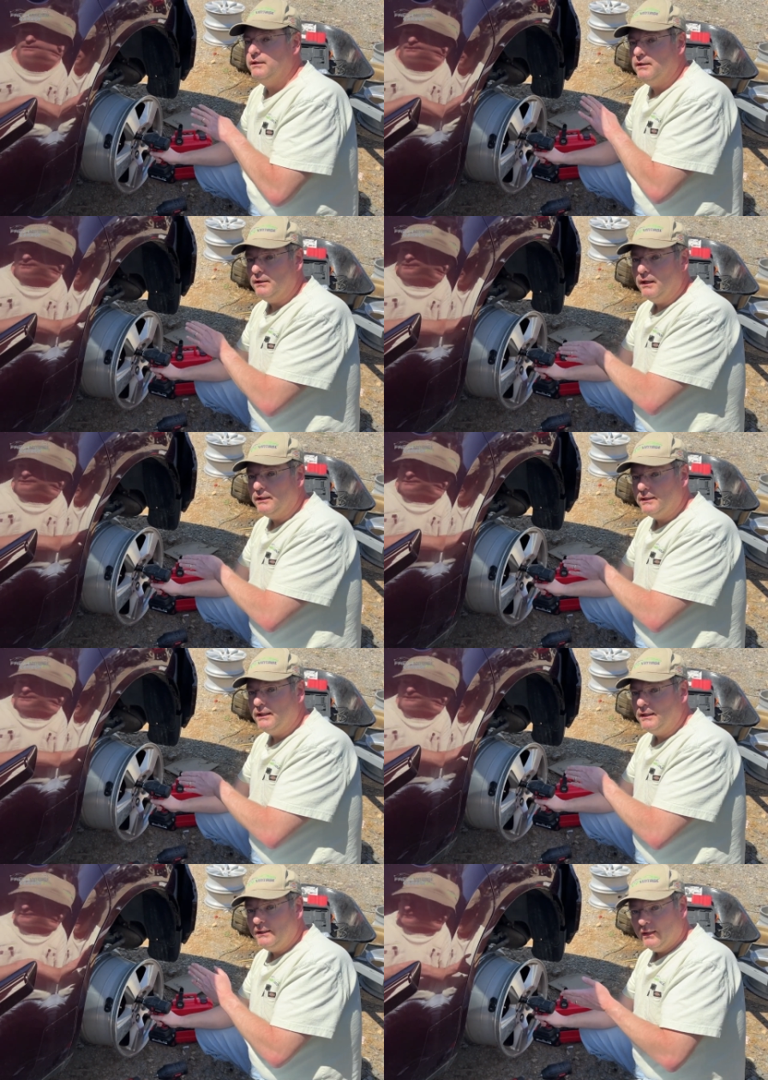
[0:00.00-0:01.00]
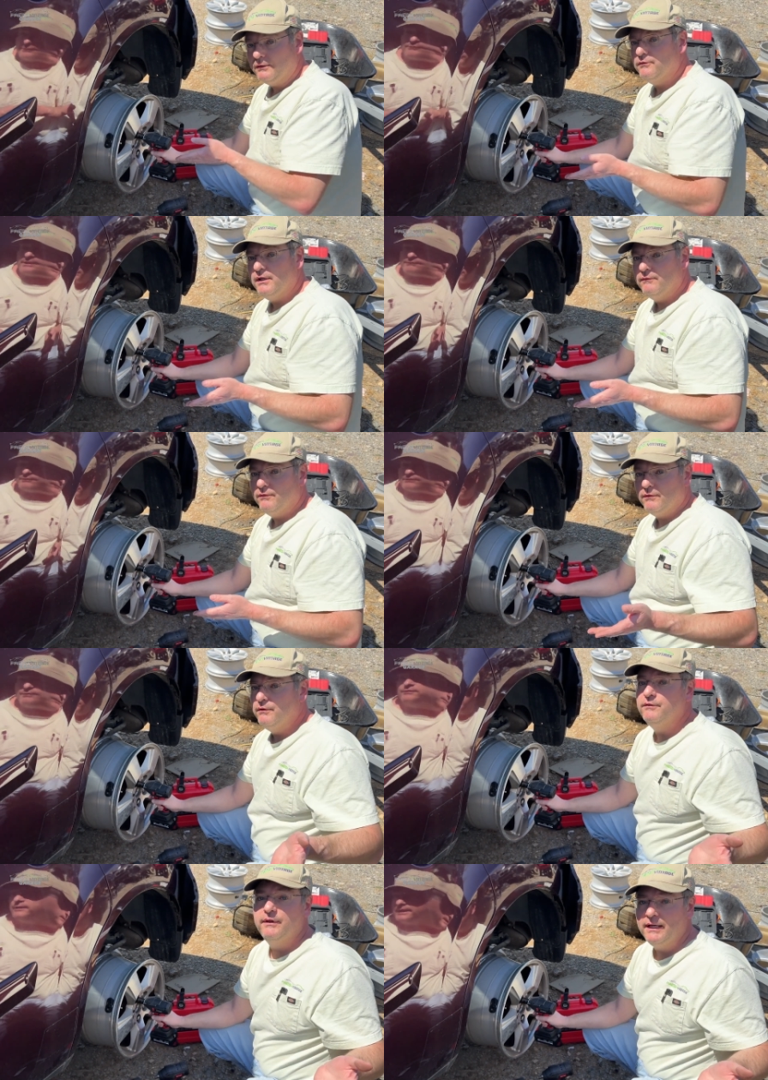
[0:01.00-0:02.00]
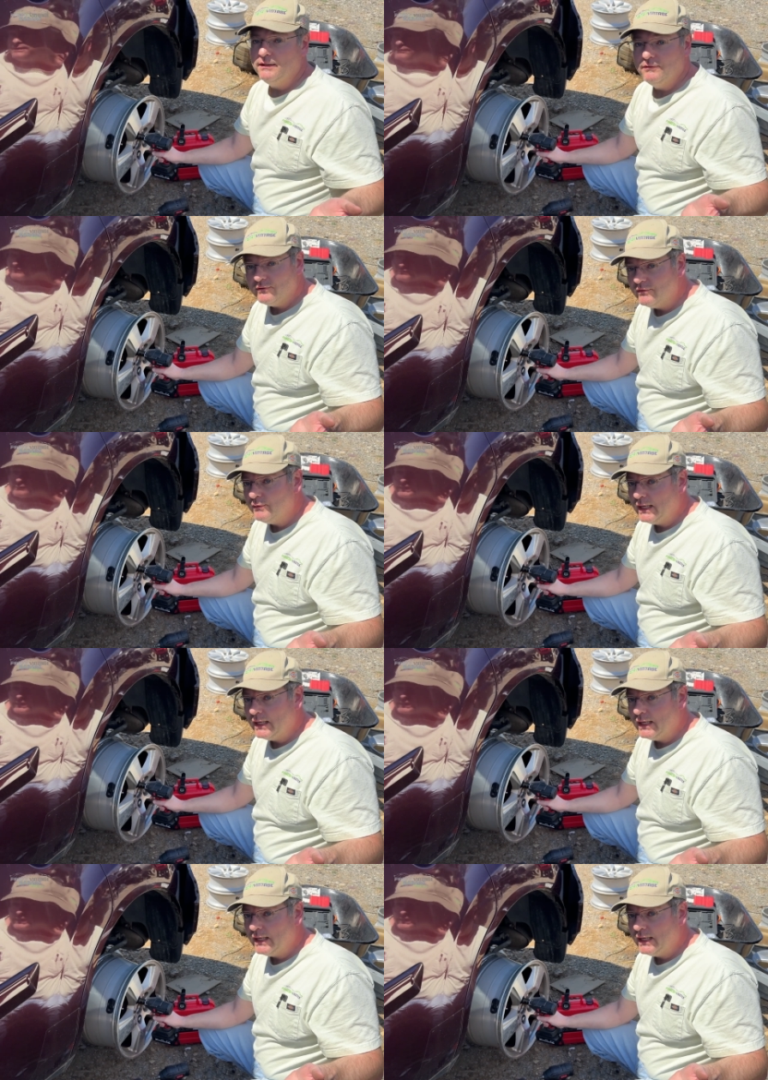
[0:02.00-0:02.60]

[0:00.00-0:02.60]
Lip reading: lug nut and lug stud for 30 seconds and see what